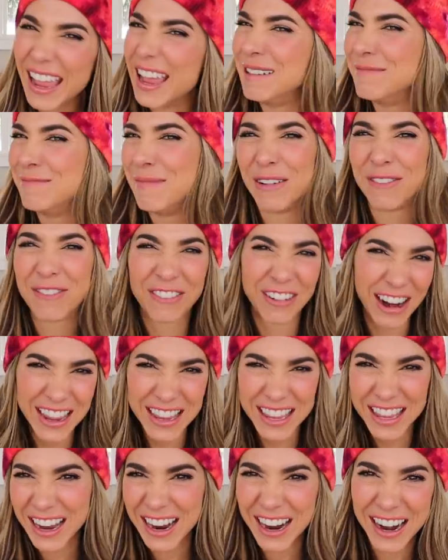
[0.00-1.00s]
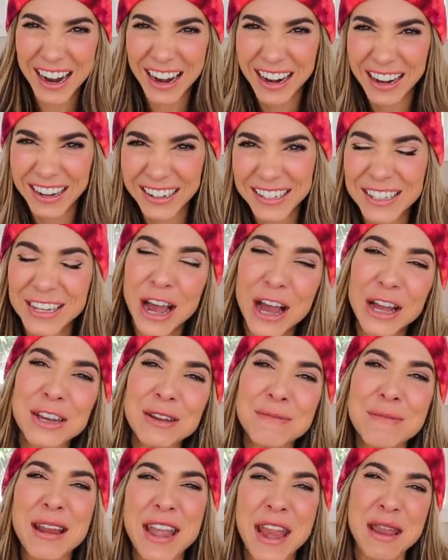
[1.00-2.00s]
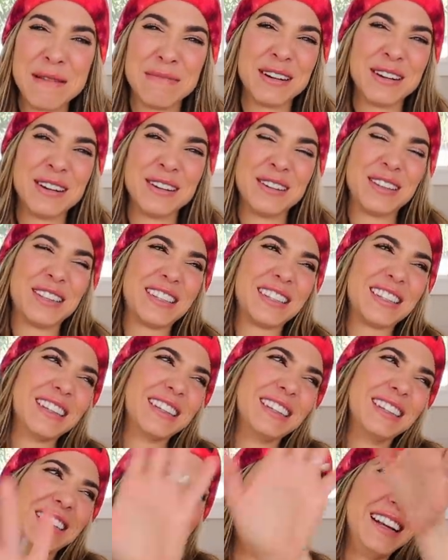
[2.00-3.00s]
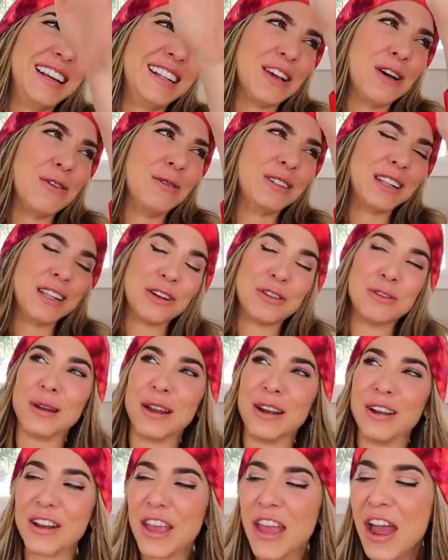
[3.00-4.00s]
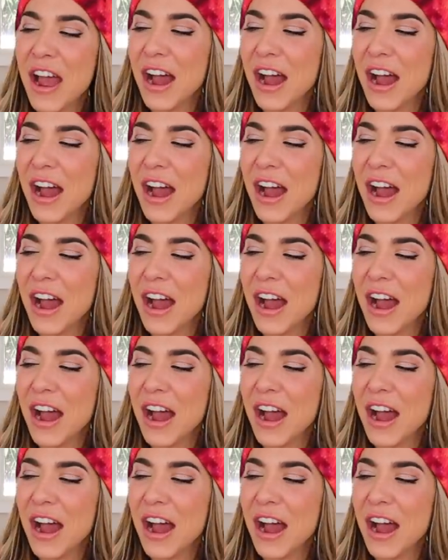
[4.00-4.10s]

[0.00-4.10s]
in my front yard, talking to my neighbors. It's always a little weird.